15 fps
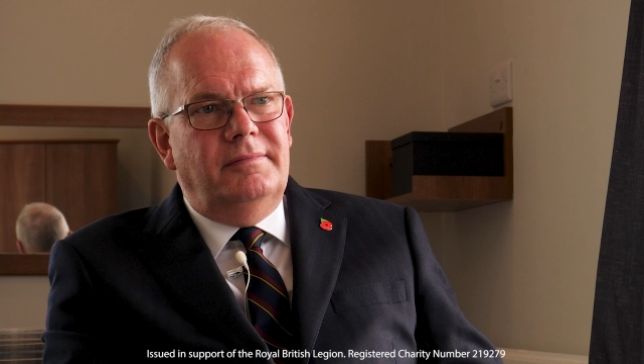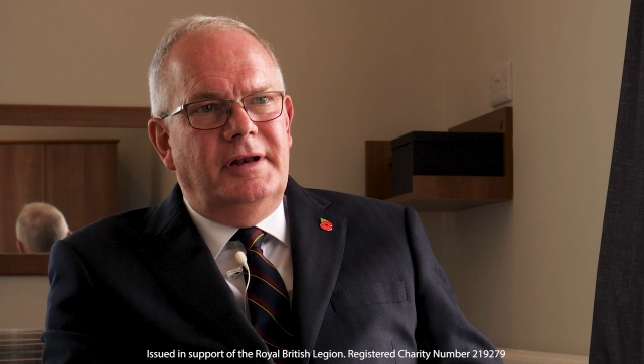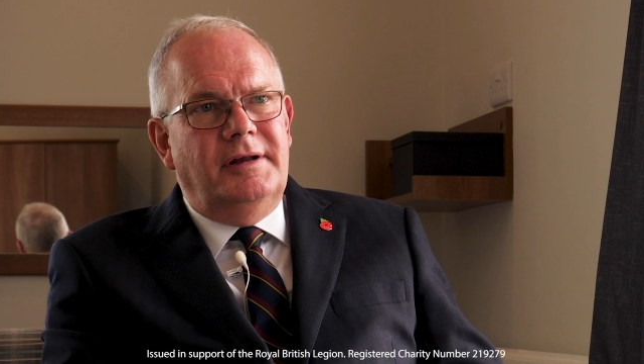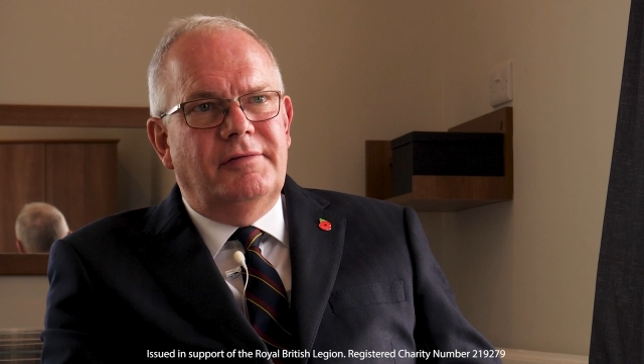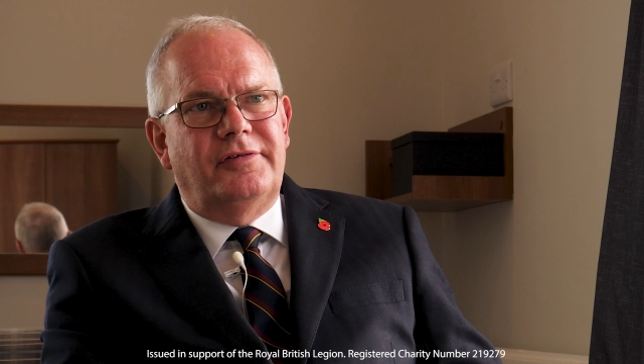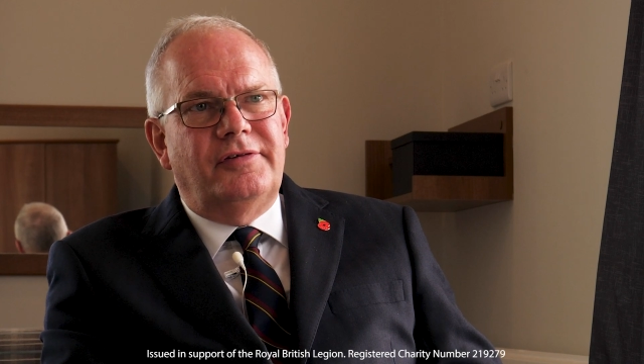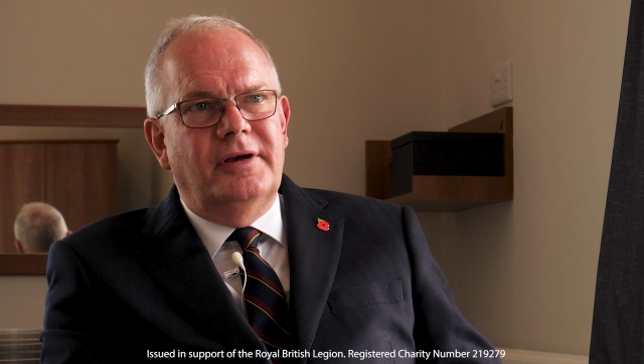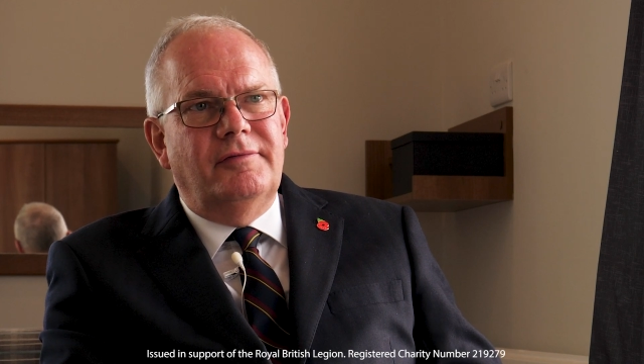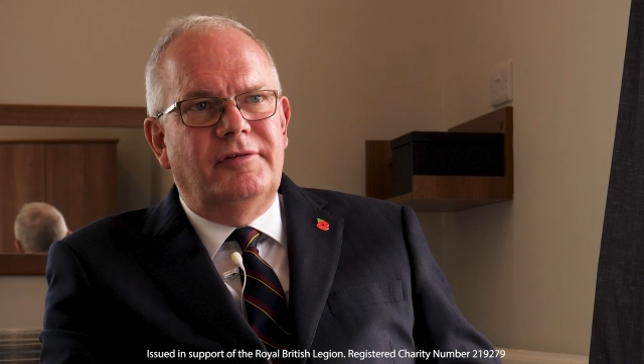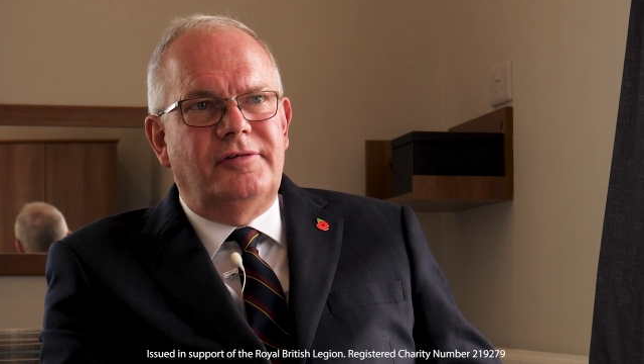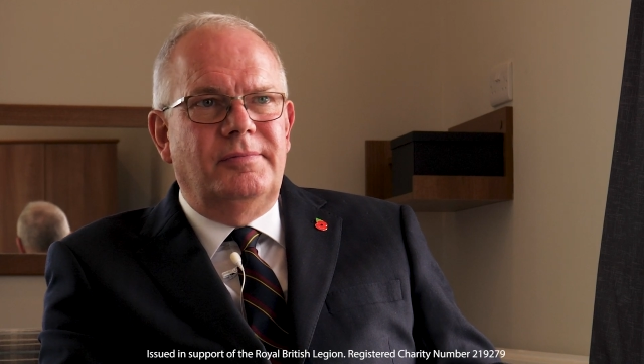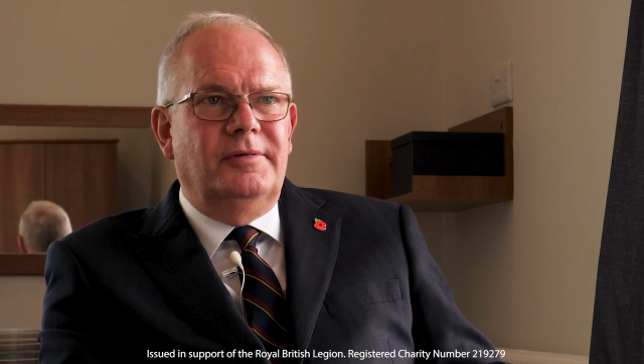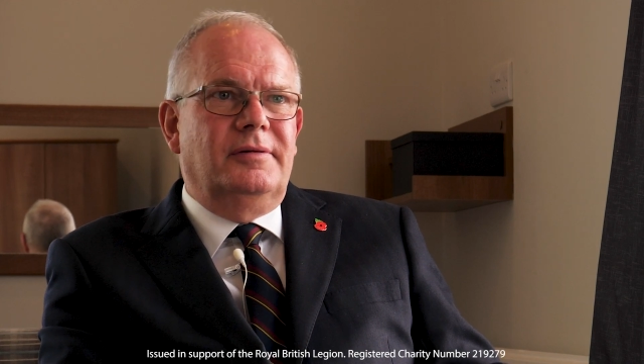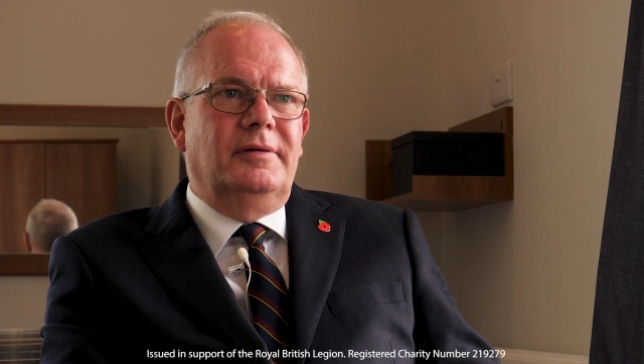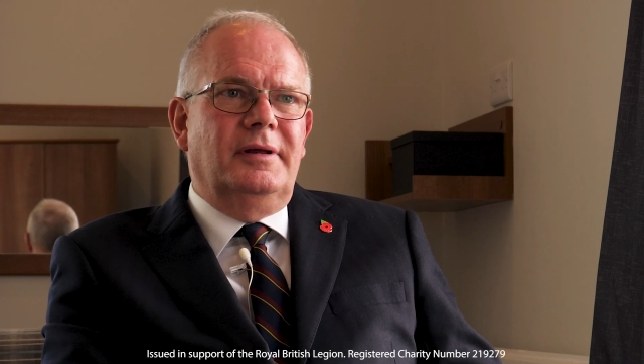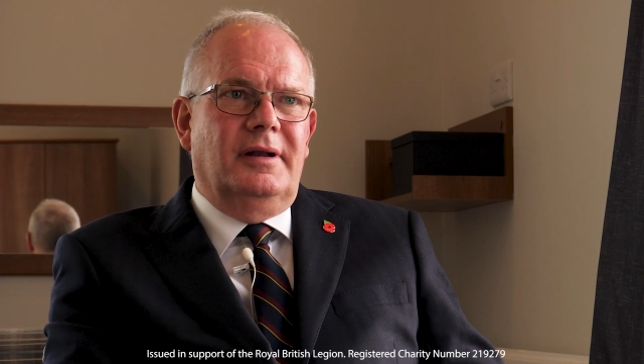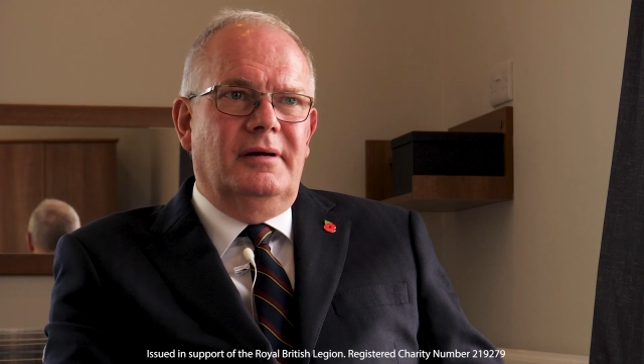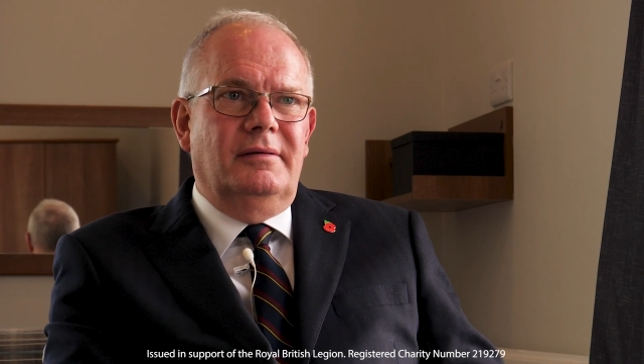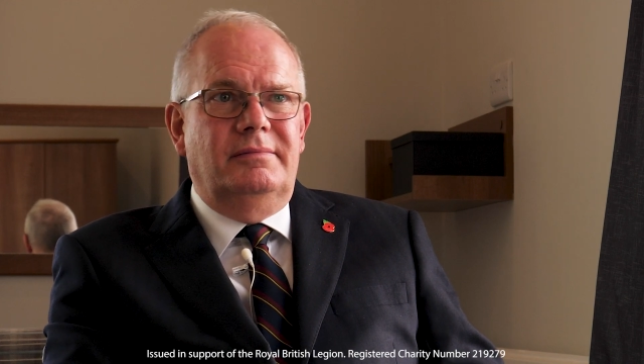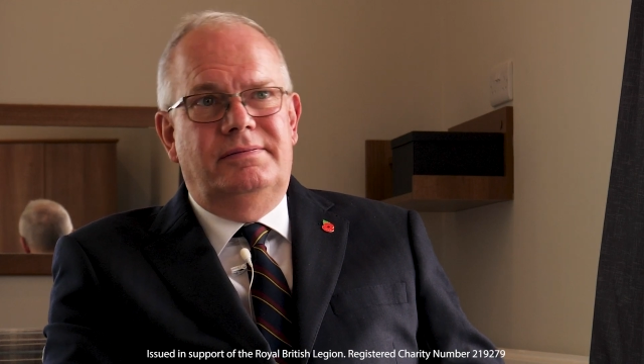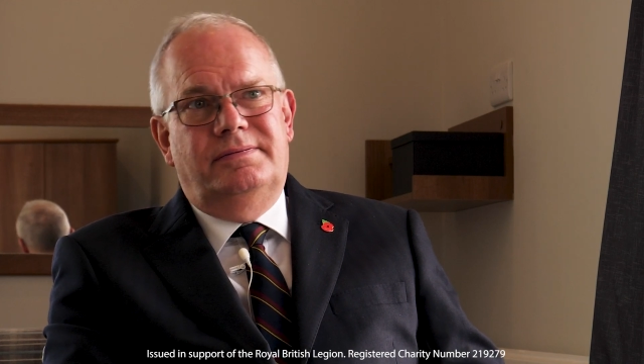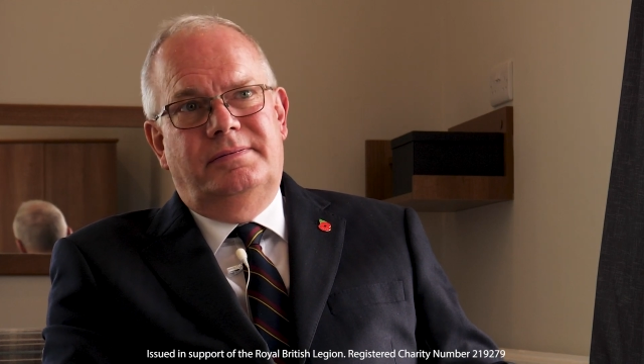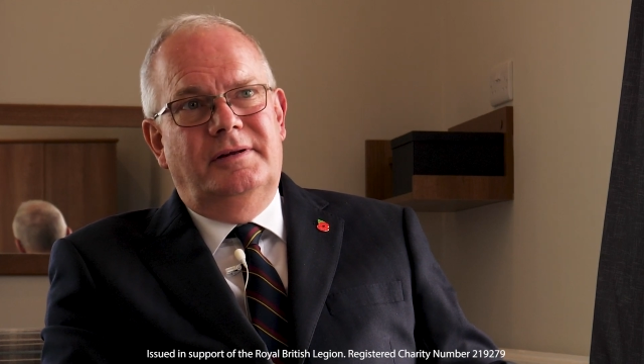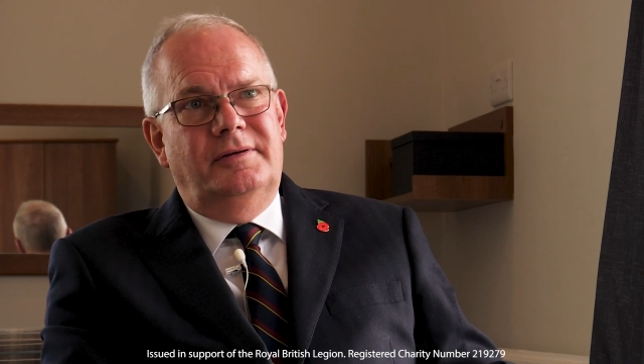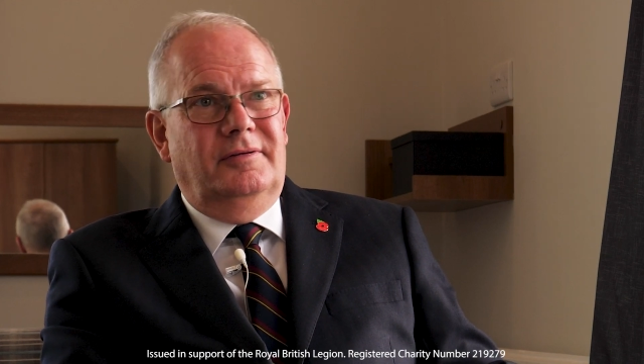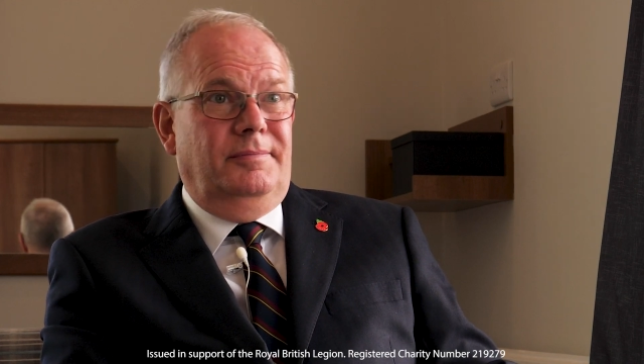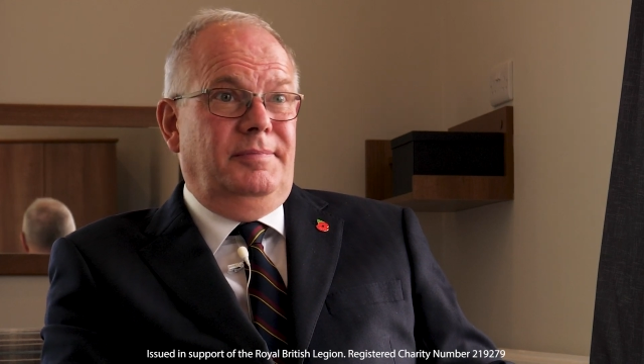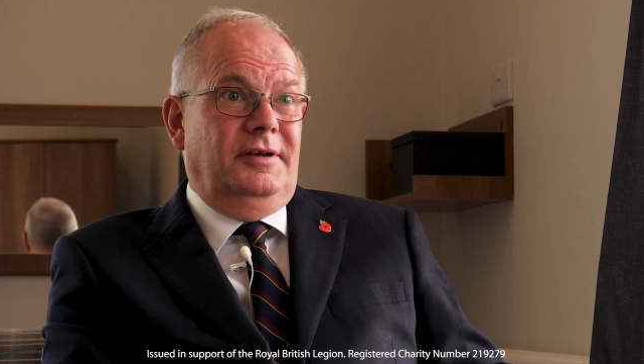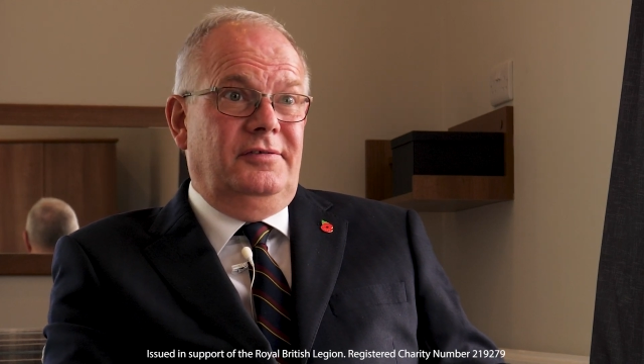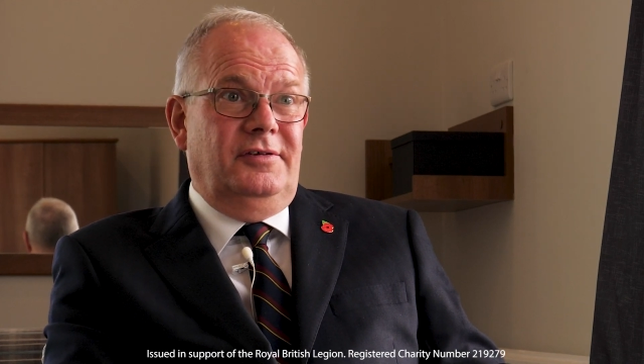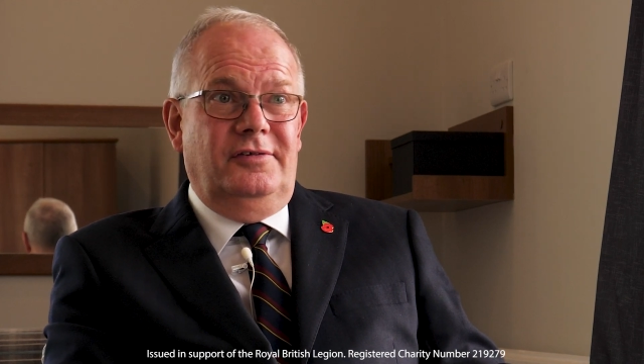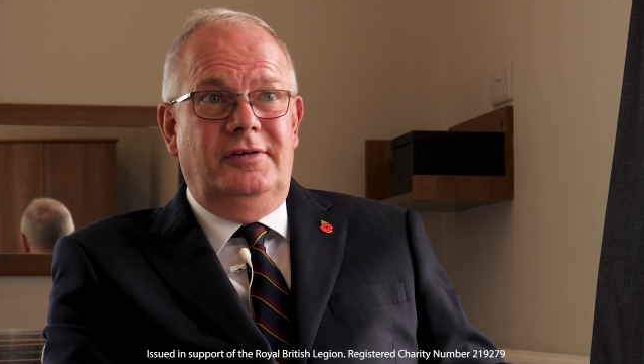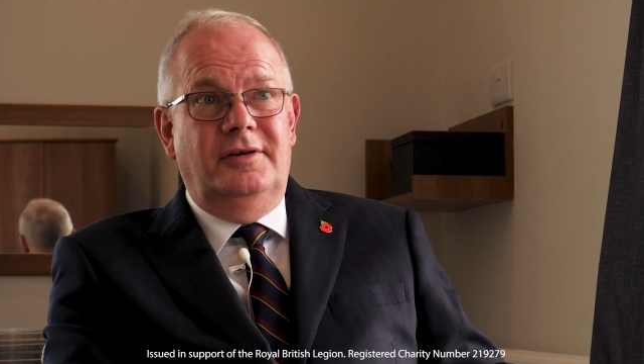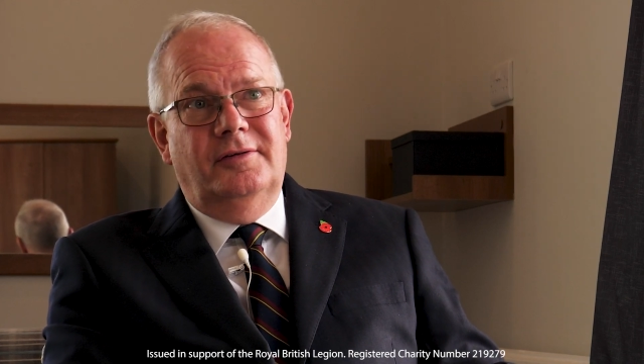when you're a serviceman, you know, you're not a big sissy,